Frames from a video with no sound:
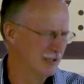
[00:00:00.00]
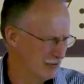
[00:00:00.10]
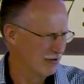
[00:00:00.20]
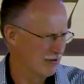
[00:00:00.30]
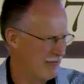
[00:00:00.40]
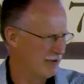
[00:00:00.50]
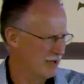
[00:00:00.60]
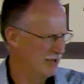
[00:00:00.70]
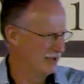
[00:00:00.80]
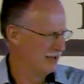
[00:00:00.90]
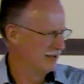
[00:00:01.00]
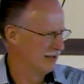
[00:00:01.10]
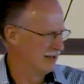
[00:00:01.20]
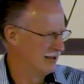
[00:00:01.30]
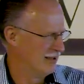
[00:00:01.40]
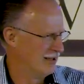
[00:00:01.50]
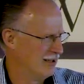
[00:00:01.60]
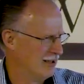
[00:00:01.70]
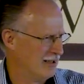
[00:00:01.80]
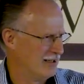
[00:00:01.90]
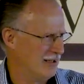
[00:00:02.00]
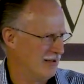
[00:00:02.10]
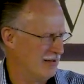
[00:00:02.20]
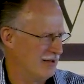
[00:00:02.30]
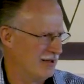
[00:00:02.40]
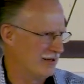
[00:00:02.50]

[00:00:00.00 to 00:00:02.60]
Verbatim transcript: Good will come to me. Now,